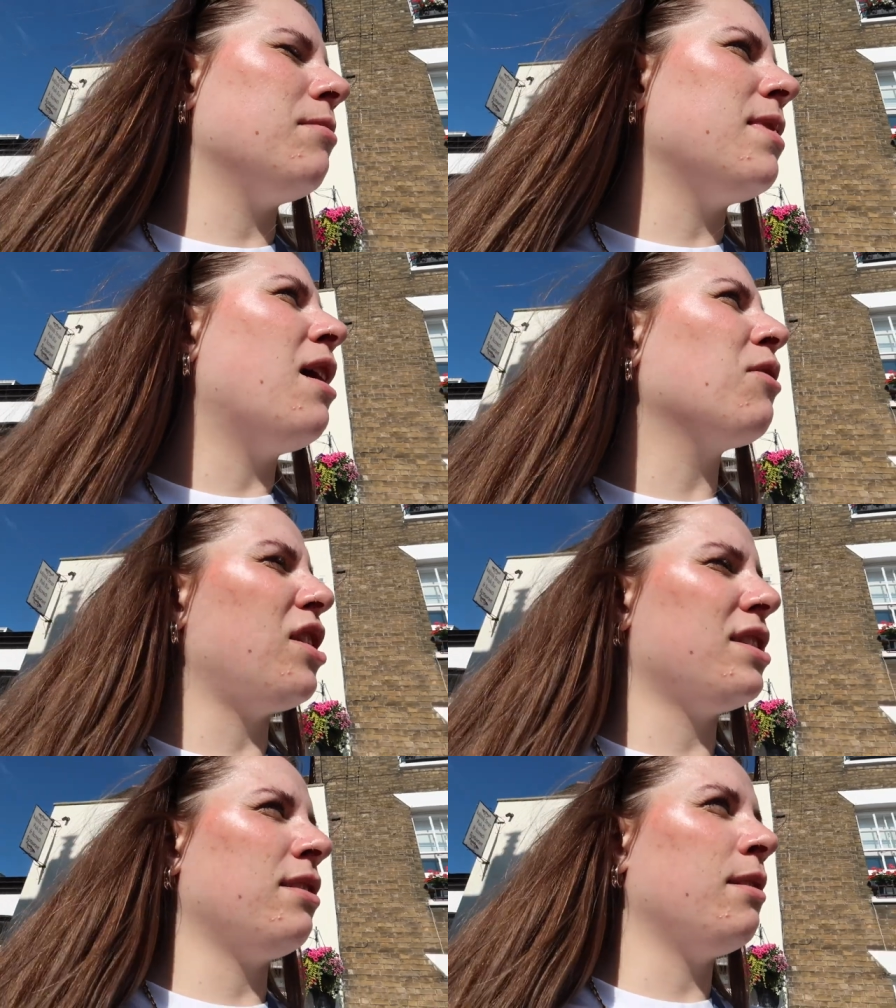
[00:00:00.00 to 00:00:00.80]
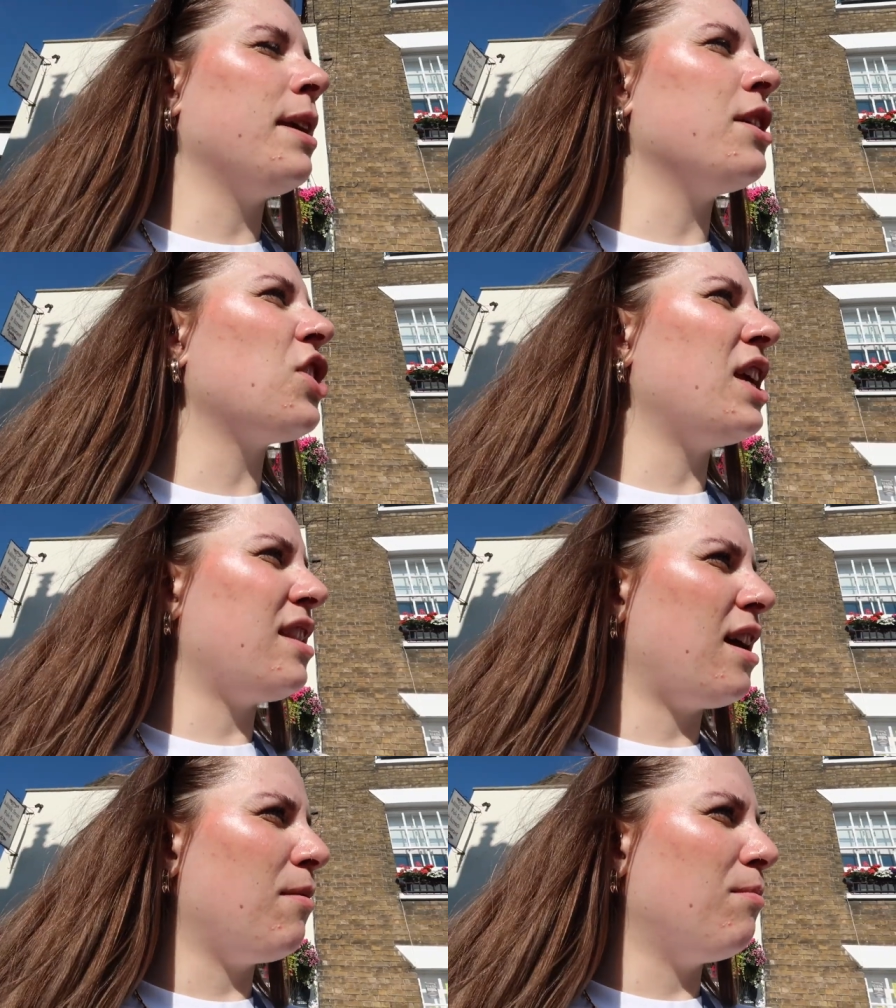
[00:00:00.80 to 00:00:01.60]
them now, go down the beach,
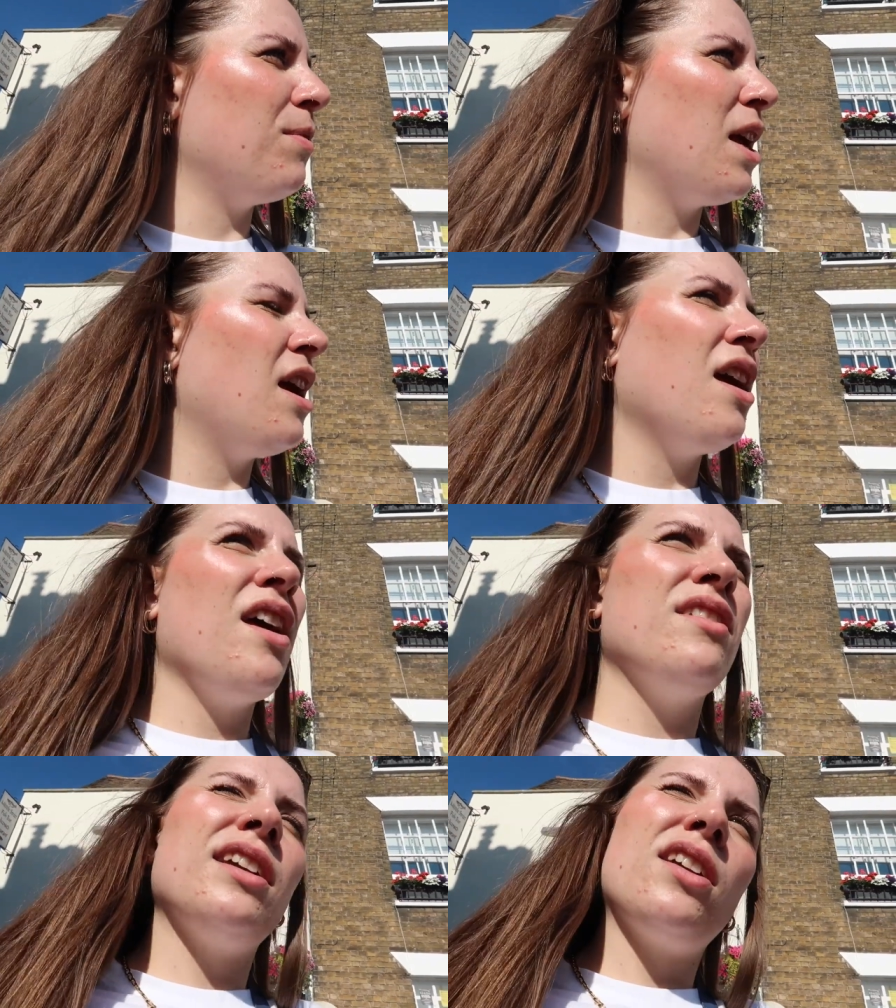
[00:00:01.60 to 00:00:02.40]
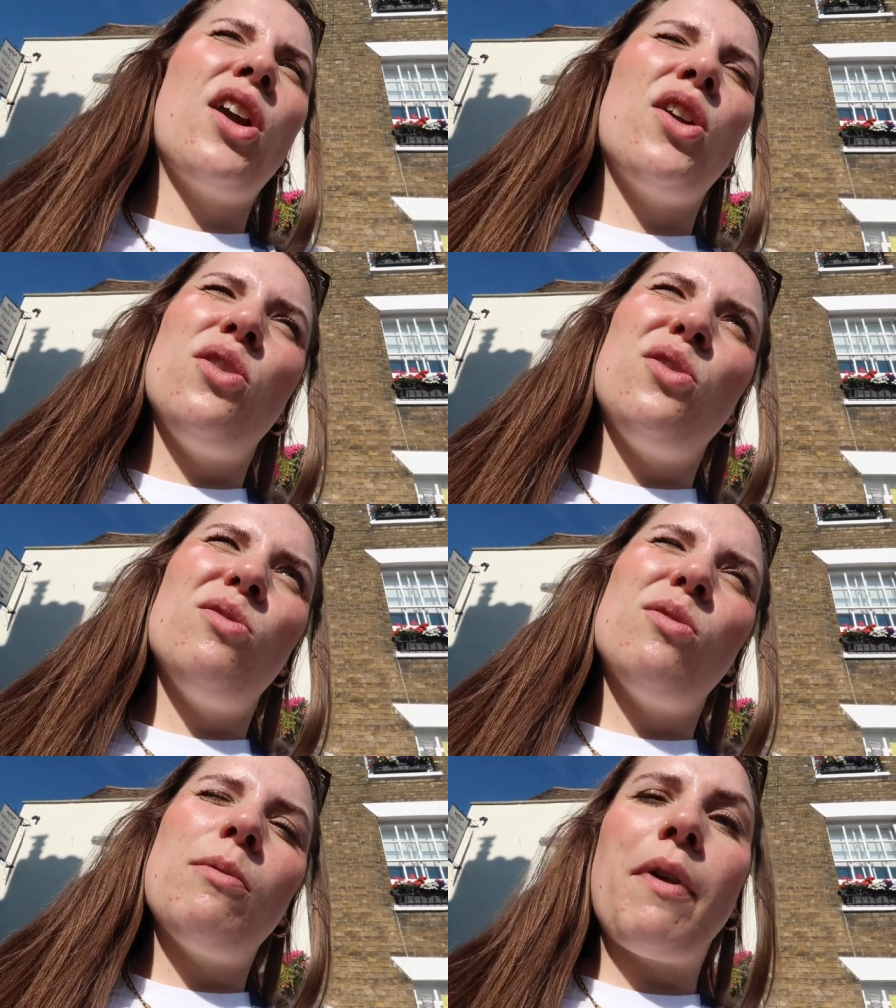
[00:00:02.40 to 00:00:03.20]
eat them, then go...
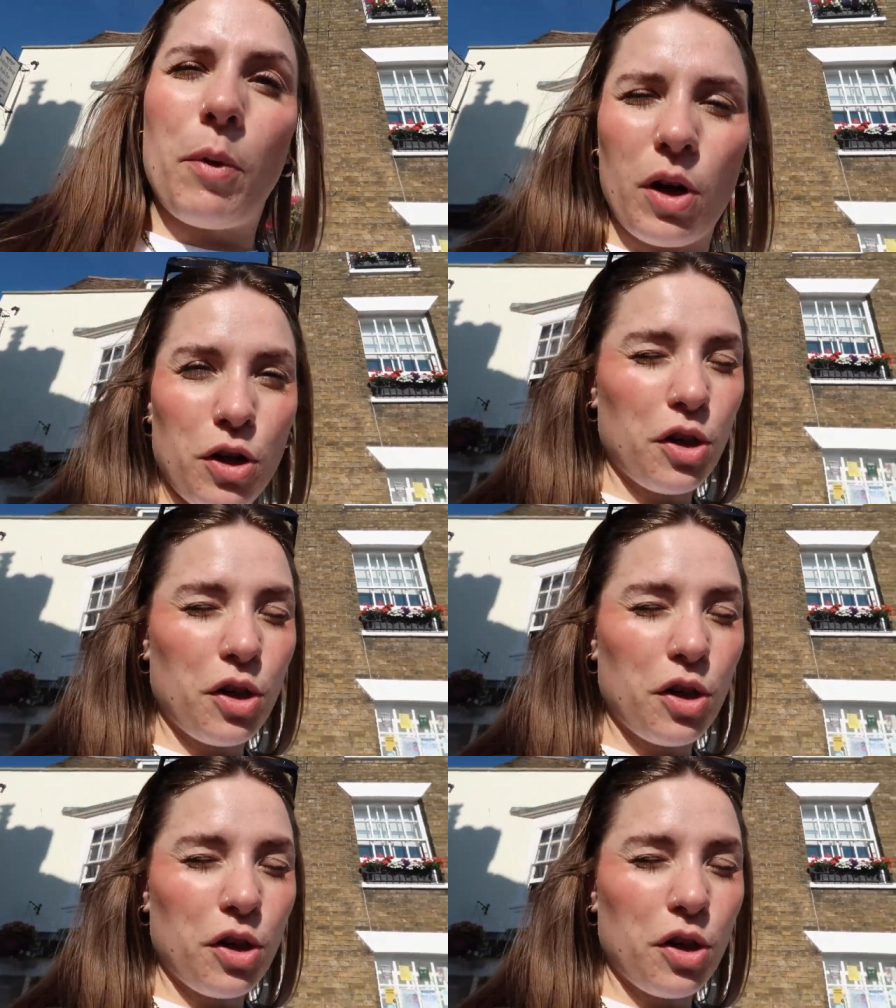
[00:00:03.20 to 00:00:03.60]
I think we're going to